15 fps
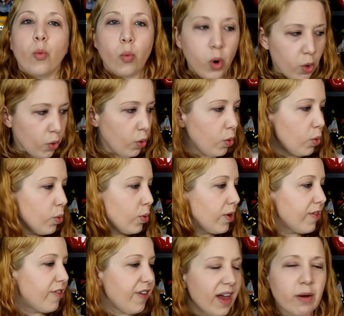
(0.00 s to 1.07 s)

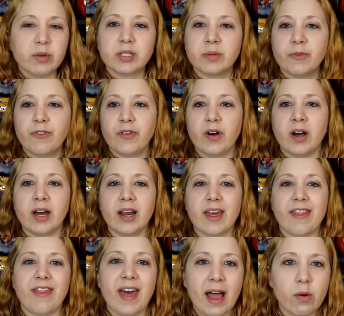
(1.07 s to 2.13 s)
Woo! That was some fun.
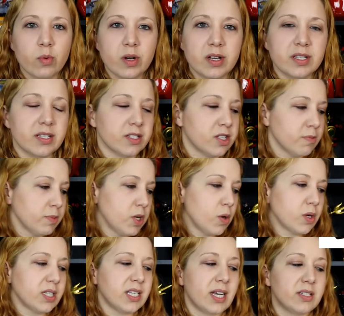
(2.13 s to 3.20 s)
That was some
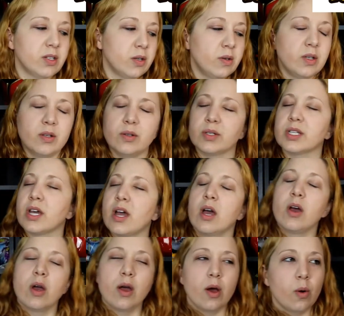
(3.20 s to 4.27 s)
Tokusatsu news.
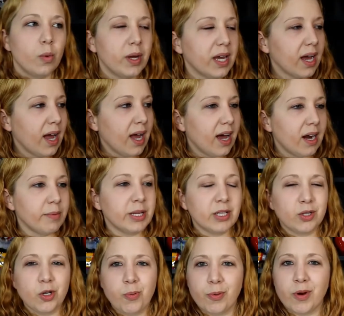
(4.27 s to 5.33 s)
We got, I
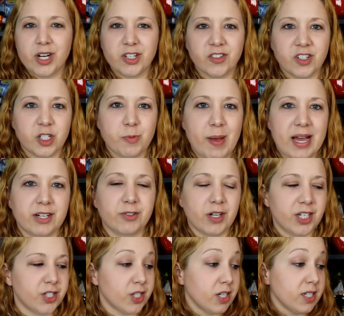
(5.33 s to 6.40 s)
mean, Lupin Ranger vs. Pat
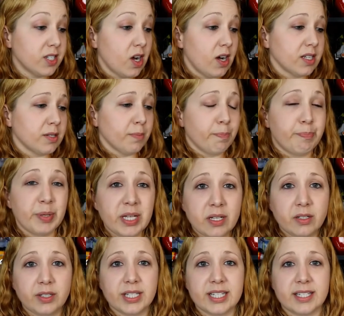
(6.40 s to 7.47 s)
Ranger is awesome.
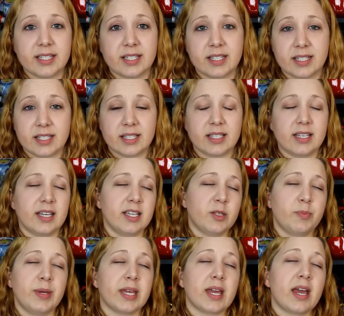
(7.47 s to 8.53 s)
Build is
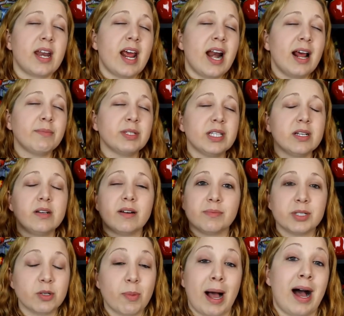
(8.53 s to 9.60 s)
is being and, and I'm still
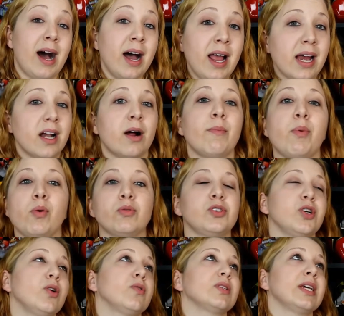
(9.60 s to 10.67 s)
I'm still behind on both
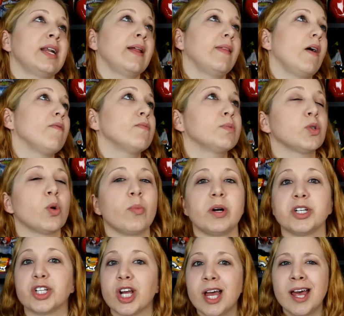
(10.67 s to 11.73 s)
shows and I love them so
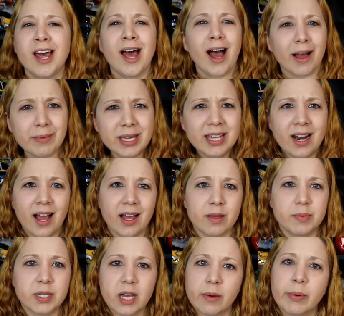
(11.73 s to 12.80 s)
much. I'm getting
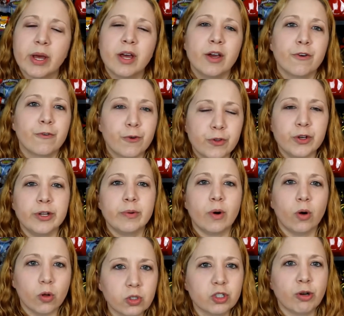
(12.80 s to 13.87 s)
hyped up for the new
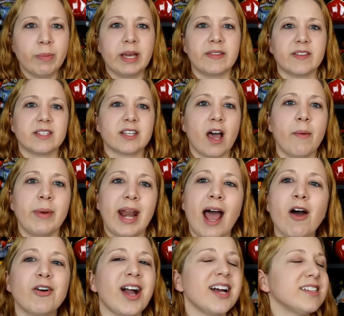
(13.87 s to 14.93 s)
Ultraman that's coming
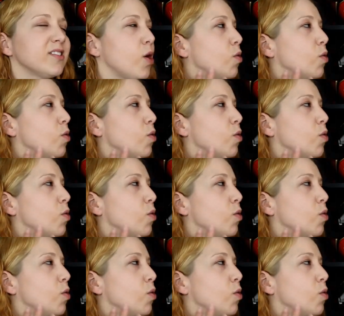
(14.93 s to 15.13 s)
out, guys.